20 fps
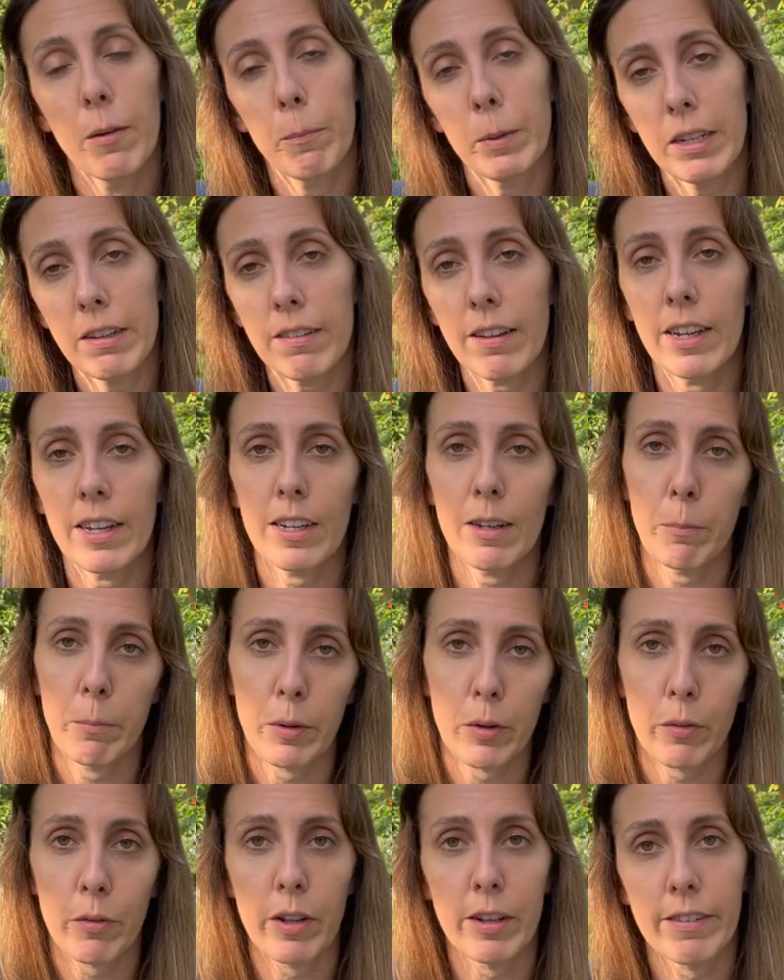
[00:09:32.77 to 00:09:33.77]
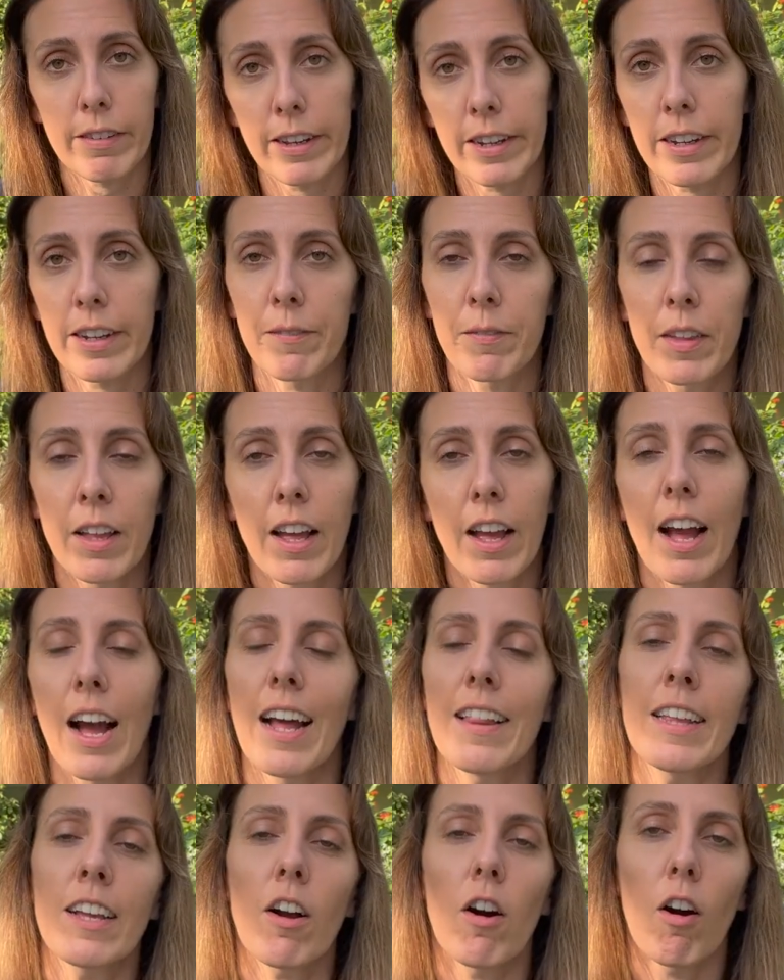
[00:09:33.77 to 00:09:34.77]
Bees like it, butterflies like it.
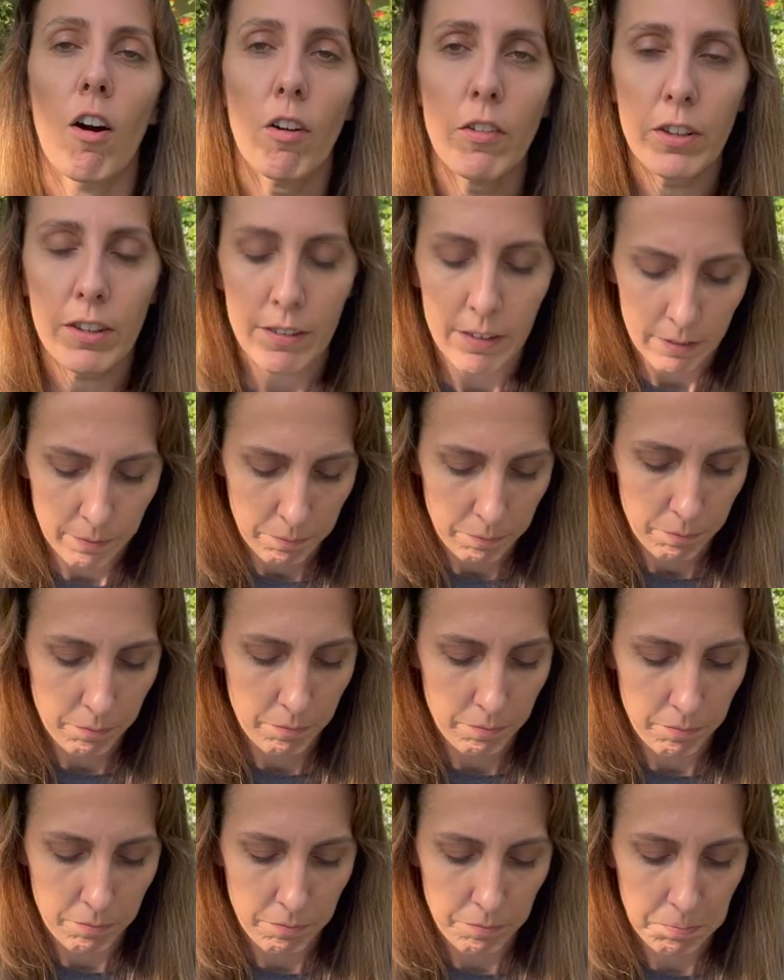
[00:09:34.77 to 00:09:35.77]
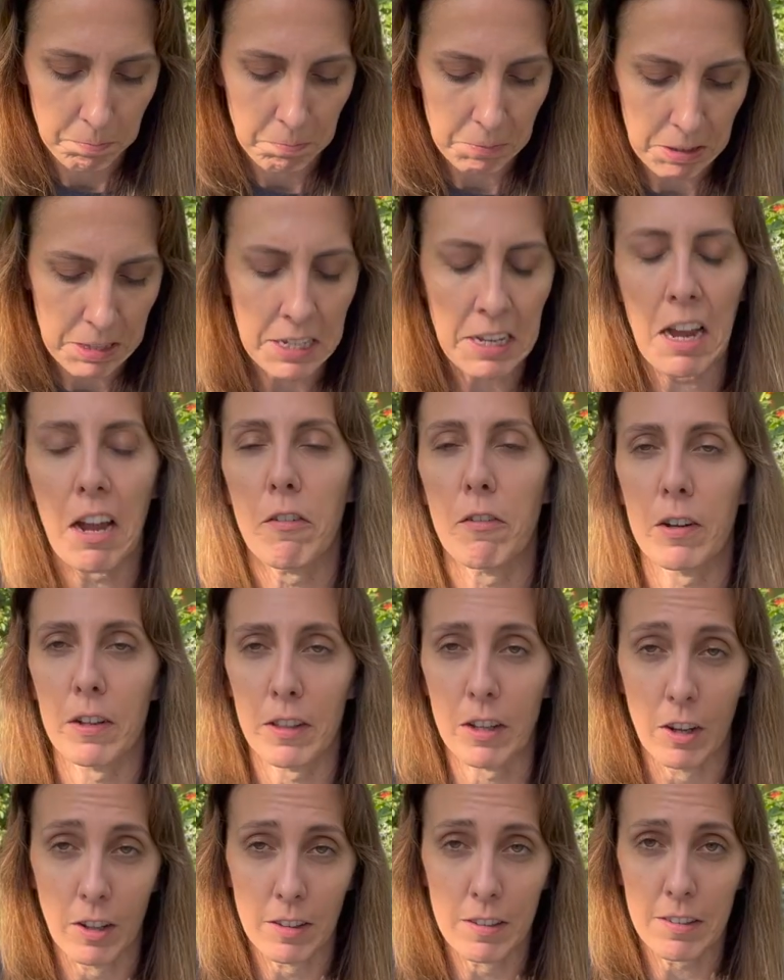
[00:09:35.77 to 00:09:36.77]
I think all these, I think
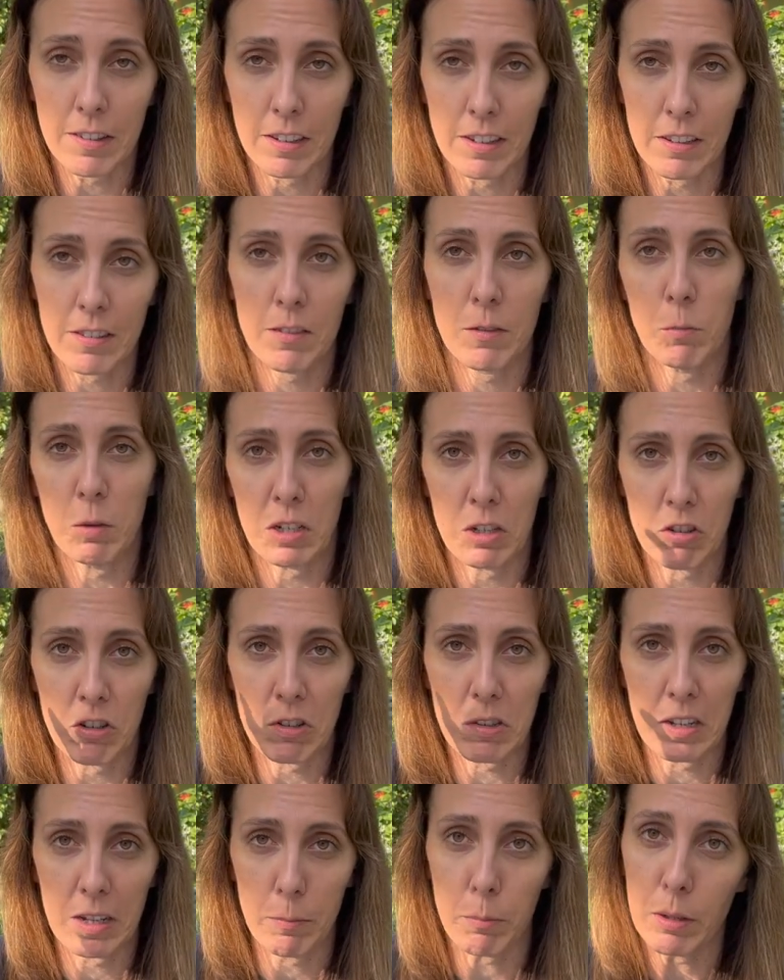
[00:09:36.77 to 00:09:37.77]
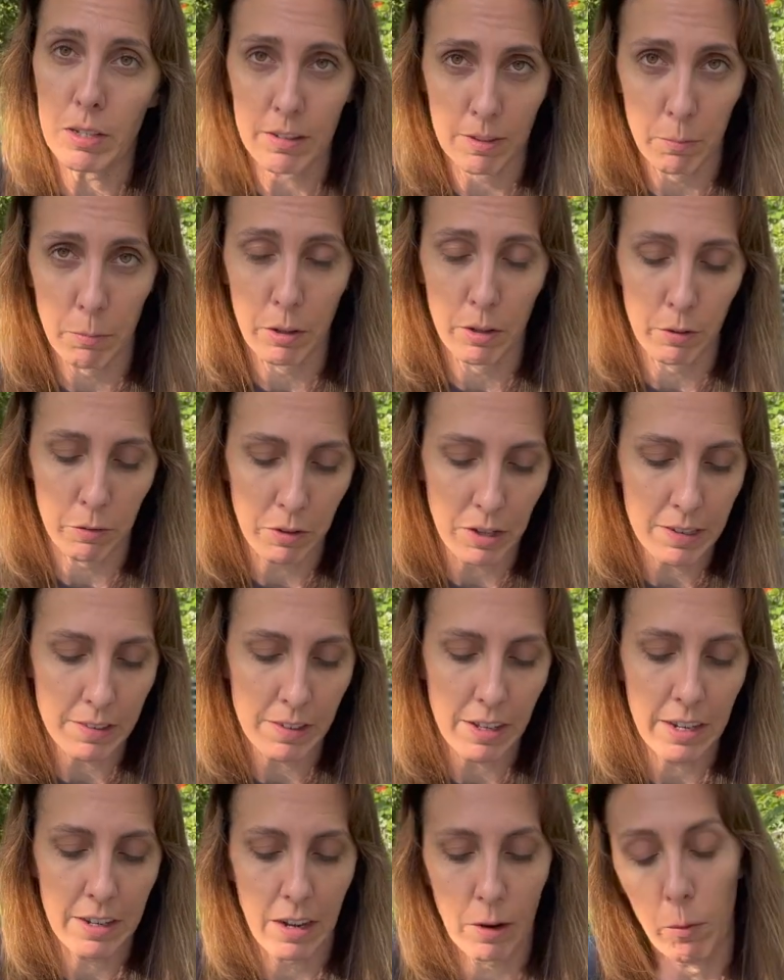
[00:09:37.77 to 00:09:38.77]
everything on this list, we can just say bees and butterflies
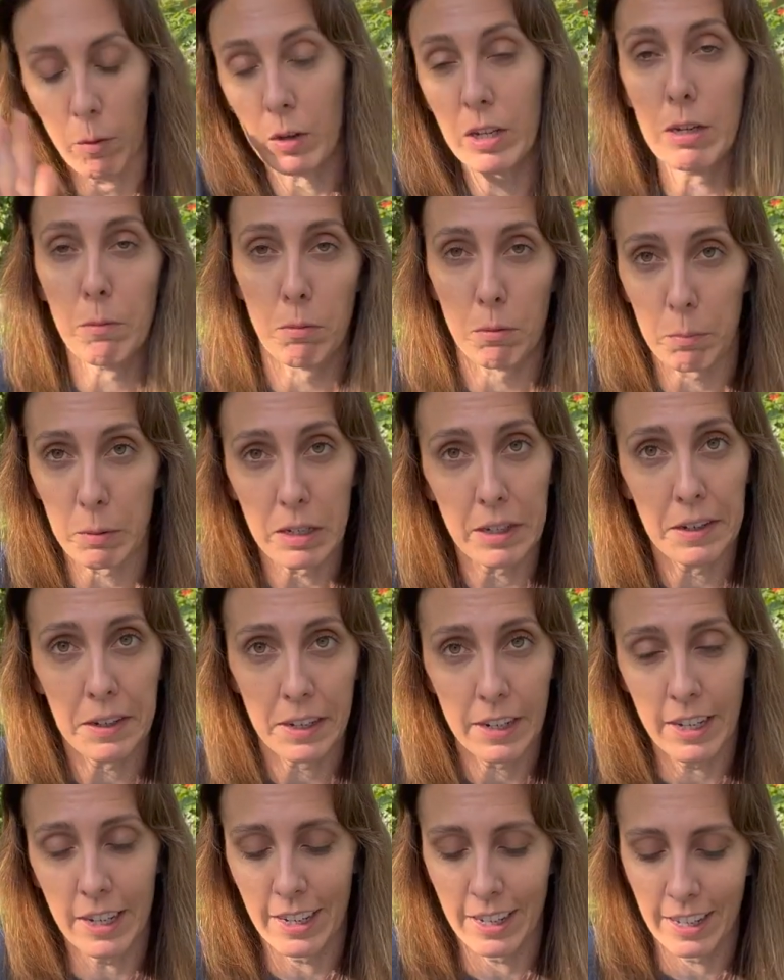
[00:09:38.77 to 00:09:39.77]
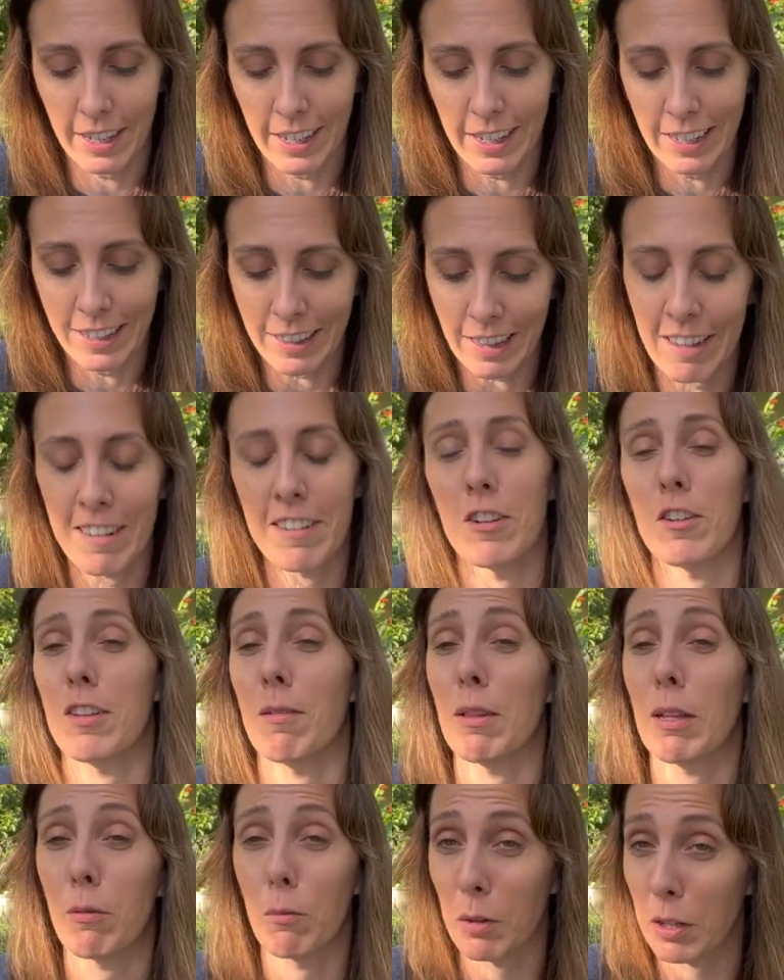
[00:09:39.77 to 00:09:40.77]
like. I won't keep repeating it unless there's
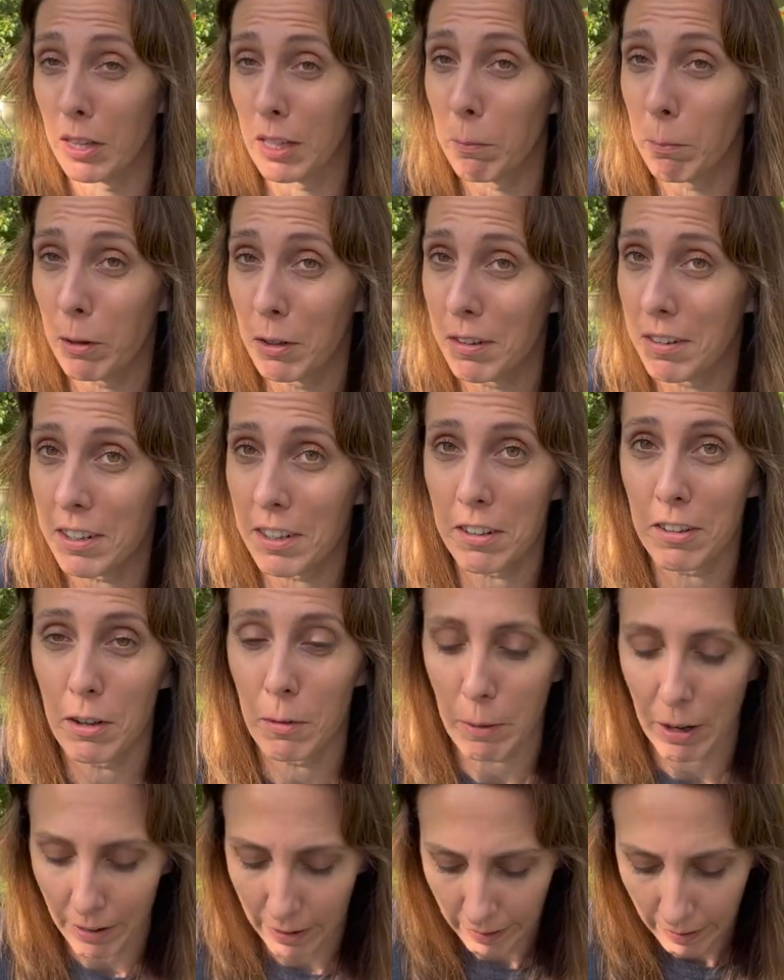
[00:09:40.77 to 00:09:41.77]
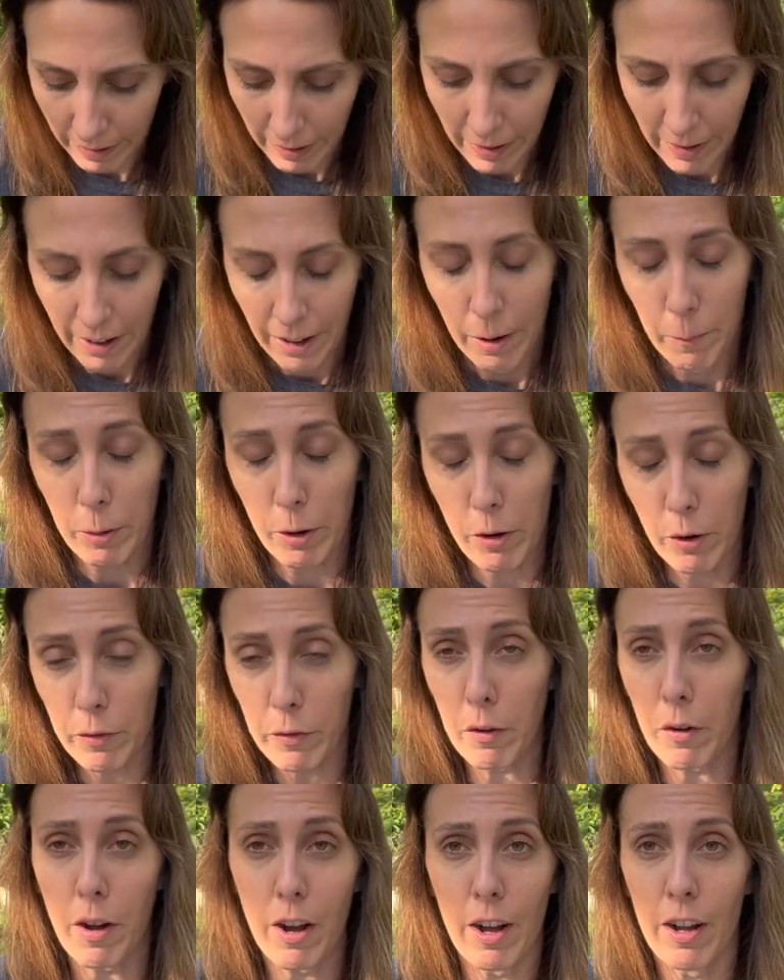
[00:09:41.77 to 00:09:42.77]
something really particular about it. But
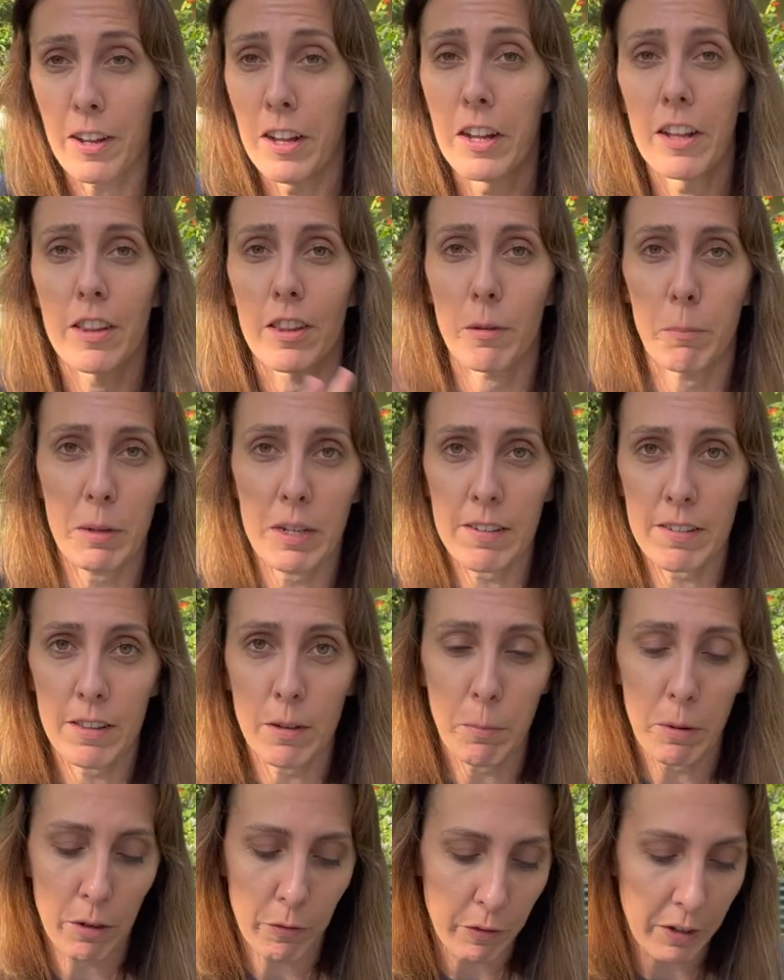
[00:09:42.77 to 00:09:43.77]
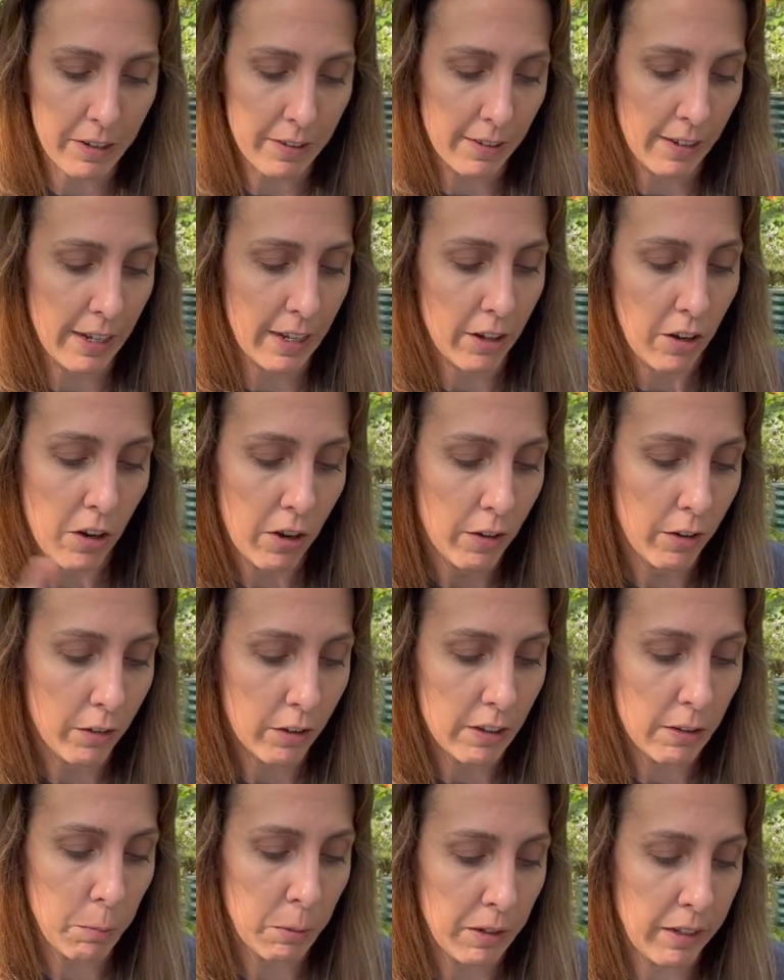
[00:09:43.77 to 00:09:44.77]
overall, the bees and the butterflies like all
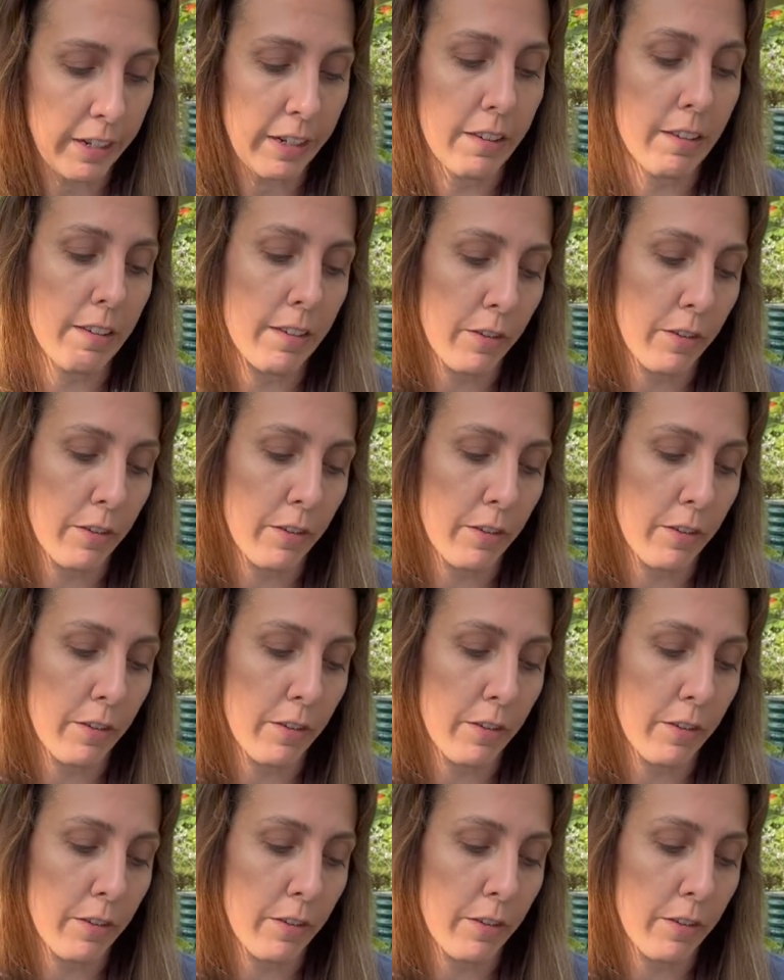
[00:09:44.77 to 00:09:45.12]
these plants.